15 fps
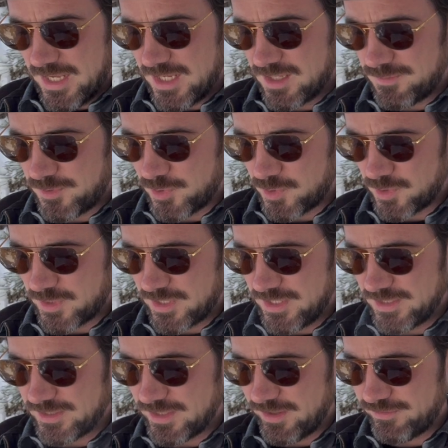Ingeborg
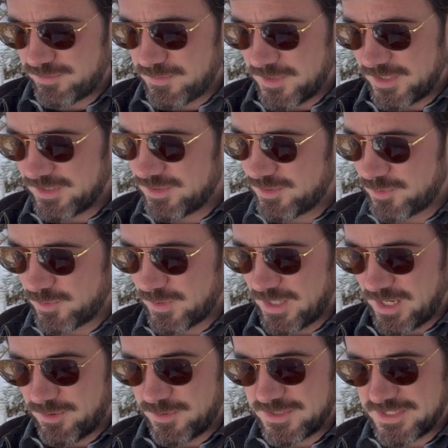loved me when
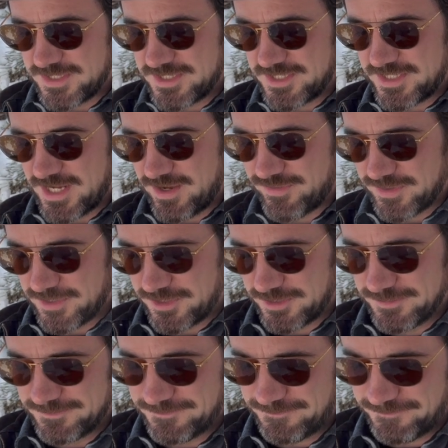I was in Stavanger.
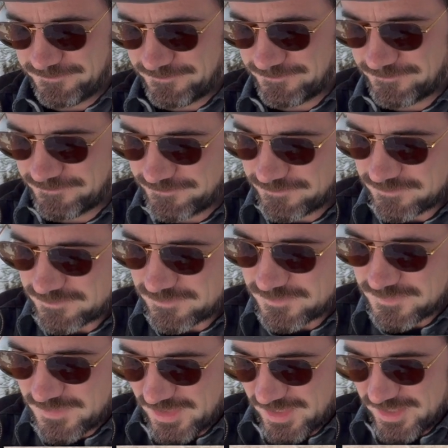
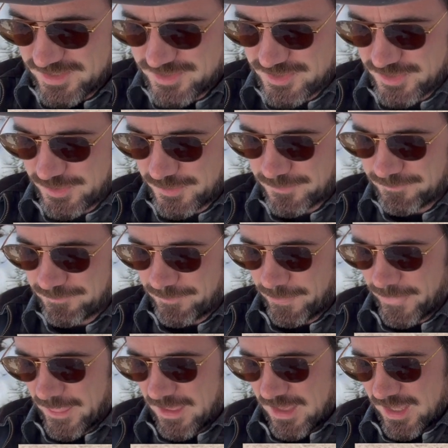So
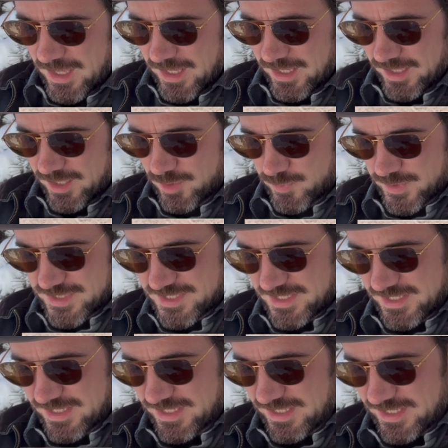here we
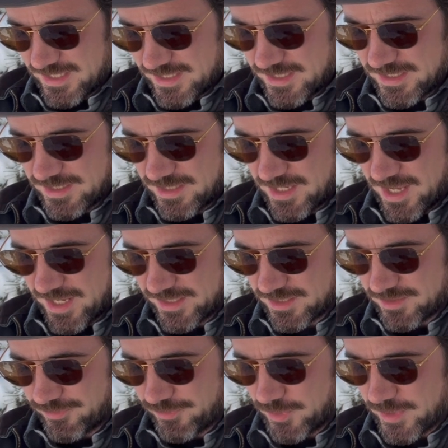see again not
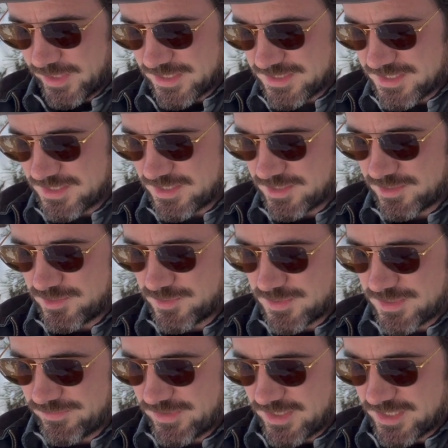fully consistent
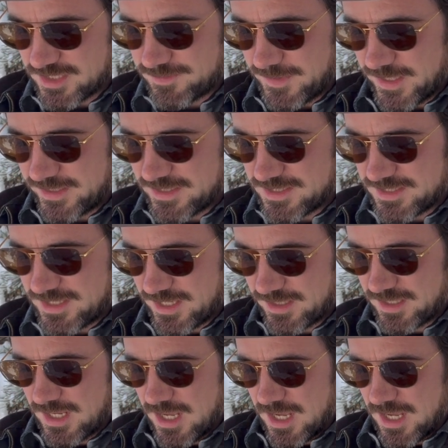use of the expanded set.